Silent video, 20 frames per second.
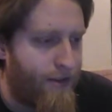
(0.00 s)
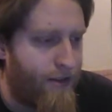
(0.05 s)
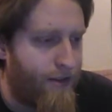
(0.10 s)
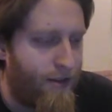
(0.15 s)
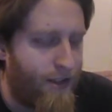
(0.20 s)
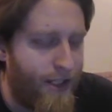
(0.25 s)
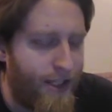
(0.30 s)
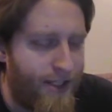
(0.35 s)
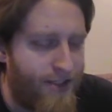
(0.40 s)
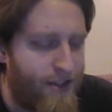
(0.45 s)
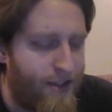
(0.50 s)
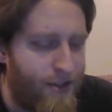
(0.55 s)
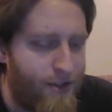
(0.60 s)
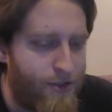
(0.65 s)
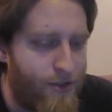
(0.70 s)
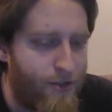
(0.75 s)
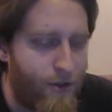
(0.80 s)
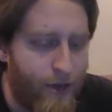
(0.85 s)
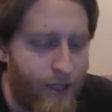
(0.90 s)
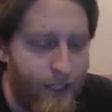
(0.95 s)
like I said, the
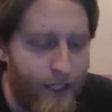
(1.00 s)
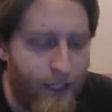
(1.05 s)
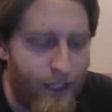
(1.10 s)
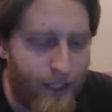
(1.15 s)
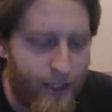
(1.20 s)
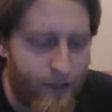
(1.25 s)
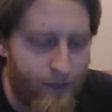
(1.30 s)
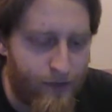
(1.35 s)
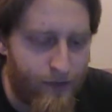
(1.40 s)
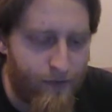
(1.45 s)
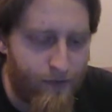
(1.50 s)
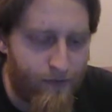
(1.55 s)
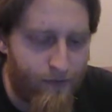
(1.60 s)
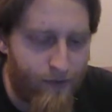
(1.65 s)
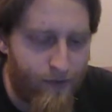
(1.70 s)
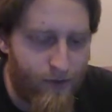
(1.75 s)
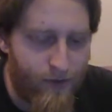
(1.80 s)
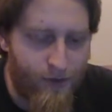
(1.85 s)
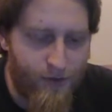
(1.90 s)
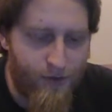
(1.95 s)
story is
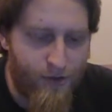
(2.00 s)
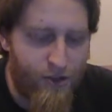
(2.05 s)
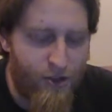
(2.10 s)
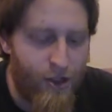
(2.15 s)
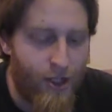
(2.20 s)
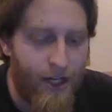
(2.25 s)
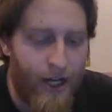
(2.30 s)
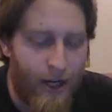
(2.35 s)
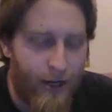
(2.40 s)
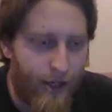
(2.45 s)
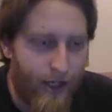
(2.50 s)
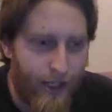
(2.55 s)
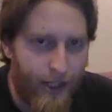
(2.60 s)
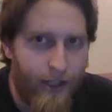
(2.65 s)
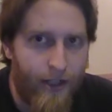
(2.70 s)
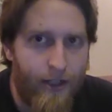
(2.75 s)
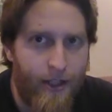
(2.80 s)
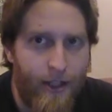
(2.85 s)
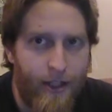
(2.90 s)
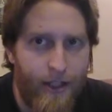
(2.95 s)
just
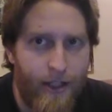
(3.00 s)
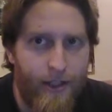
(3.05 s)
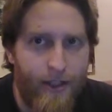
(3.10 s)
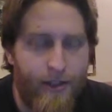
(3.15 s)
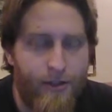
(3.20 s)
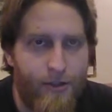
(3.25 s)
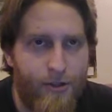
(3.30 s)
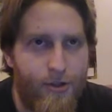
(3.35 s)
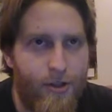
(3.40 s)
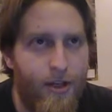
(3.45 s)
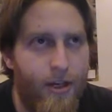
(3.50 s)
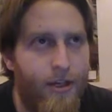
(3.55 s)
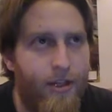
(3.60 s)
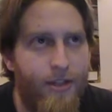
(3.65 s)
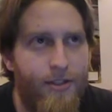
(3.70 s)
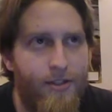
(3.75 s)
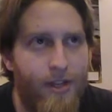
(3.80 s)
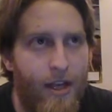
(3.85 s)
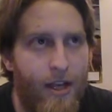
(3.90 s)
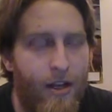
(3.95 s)
generic. It's generic
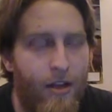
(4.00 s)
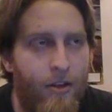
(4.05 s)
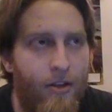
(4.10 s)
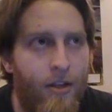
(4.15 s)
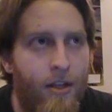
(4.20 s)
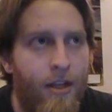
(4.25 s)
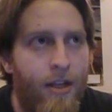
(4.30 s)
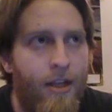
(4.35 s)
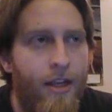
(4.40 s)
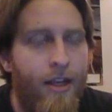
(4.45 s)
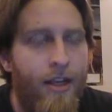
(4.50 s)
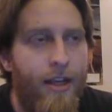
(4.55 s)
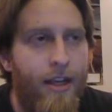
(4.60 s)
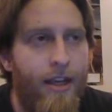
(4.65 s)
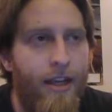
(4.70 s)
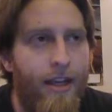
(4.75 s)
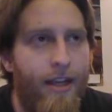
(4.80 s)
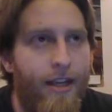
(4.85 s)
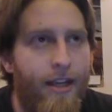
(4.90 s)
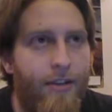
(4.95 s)
as hell.
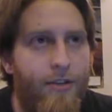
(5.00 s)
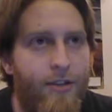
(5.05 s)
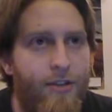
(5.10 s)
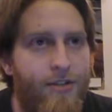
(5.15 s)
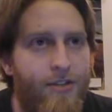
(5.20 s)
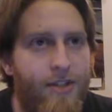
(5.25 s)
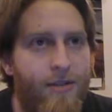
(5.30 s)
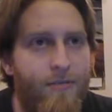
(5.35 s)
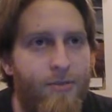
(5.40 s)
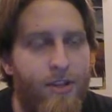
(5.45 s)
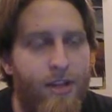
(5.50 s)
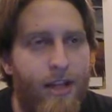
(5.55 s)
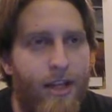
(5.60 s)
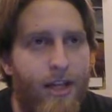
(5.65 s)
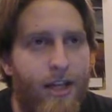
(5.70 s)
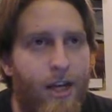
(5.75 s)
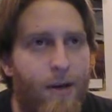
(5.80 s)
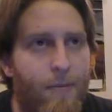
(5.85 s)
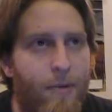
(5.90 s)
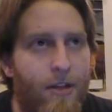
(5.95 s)
It just seems like a
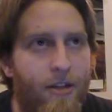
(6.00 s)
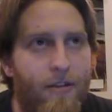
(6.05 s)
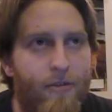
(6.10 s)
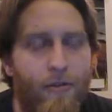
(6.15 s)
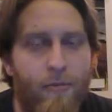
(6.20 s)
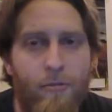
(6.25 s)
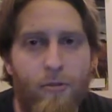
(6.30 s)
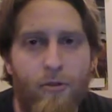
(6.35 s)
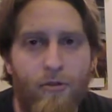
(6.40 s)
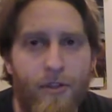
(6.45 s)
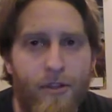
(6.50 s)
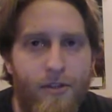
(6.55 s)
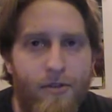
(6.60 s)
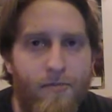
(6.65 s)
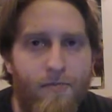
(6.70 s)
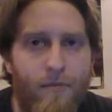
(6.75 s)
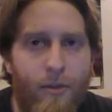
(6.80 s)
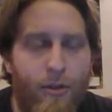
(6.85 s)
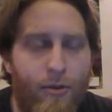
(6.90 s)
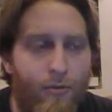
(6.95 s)
couple of different movies
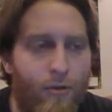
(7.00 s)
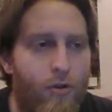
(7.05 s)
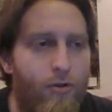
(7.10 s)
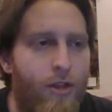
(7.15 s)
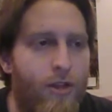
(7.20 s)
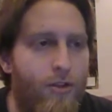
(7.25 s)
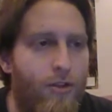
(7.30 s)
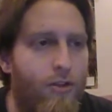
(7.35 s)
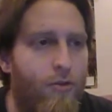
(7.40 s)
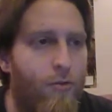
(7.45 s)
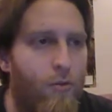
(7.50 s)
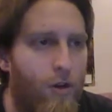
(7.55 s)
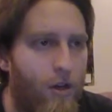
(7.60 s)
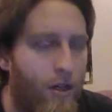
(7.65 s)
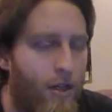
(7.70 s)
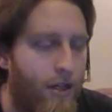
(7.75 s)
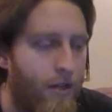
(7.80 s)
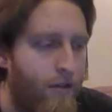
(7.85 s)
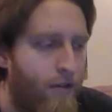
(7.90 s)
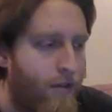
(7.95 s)
thrown into
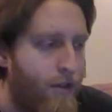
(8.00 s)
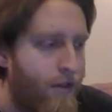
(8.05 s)
one.